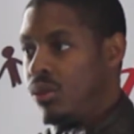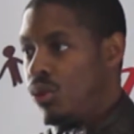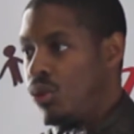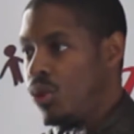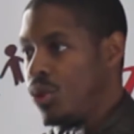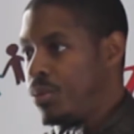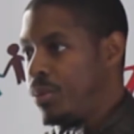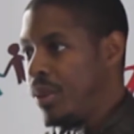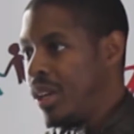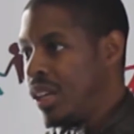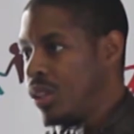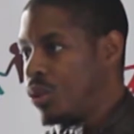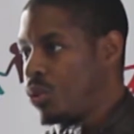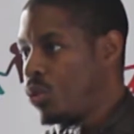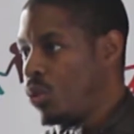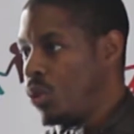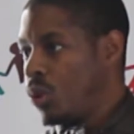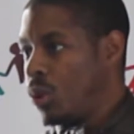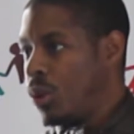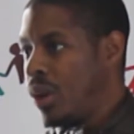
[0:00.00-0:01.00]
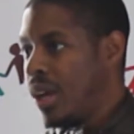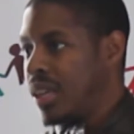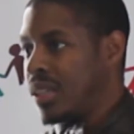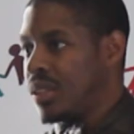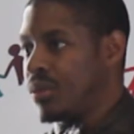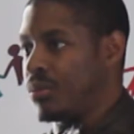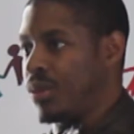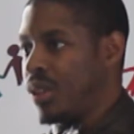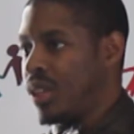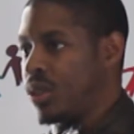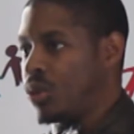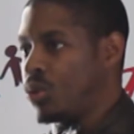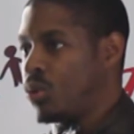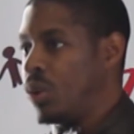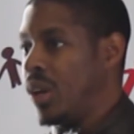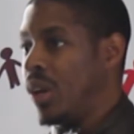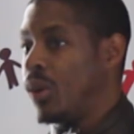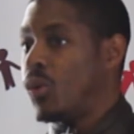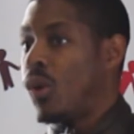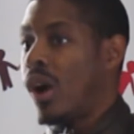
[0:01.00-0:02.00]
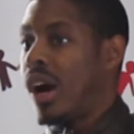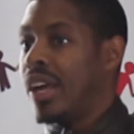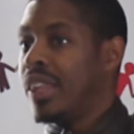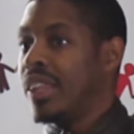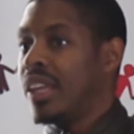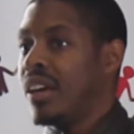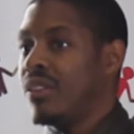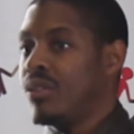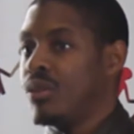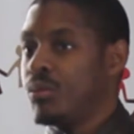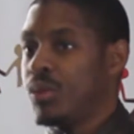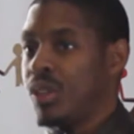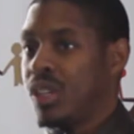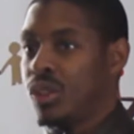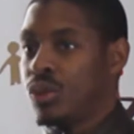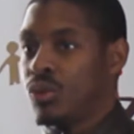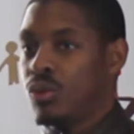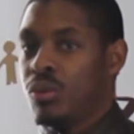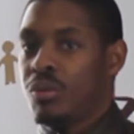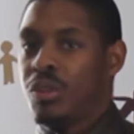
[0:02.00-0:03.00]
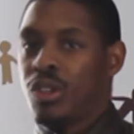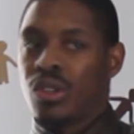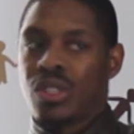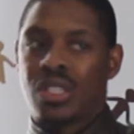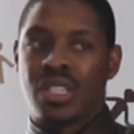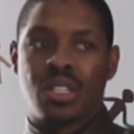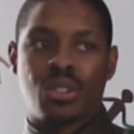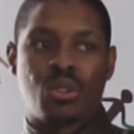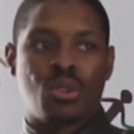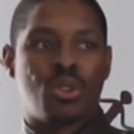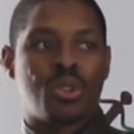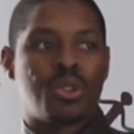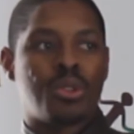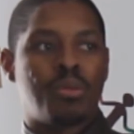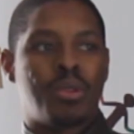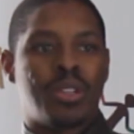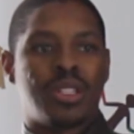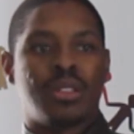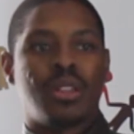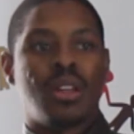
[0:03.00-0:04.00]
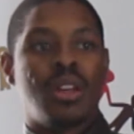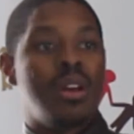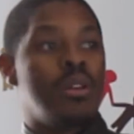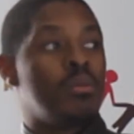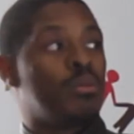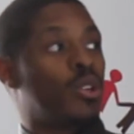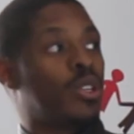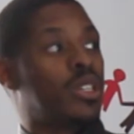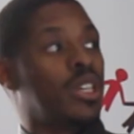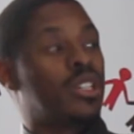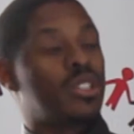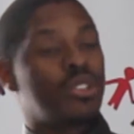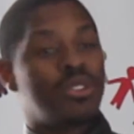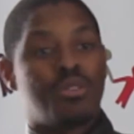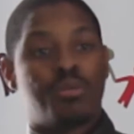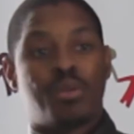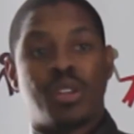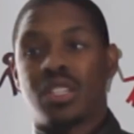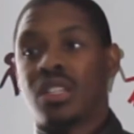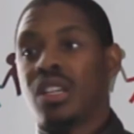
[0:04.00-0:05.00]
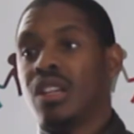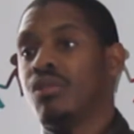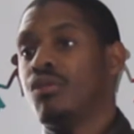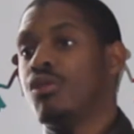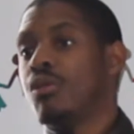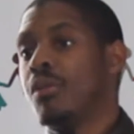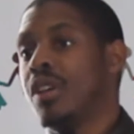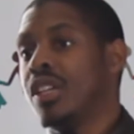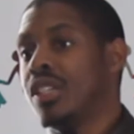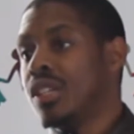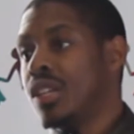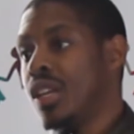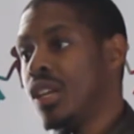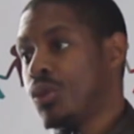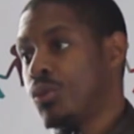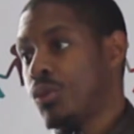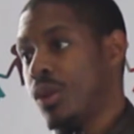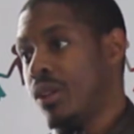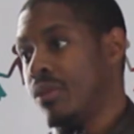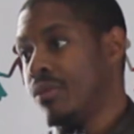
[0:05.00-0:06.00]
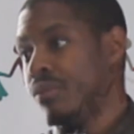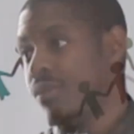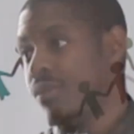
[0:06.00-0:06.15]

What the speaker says: who's been at school, who hasn't been at school, and why they haven't been at school, because there's also protection of personal information as well.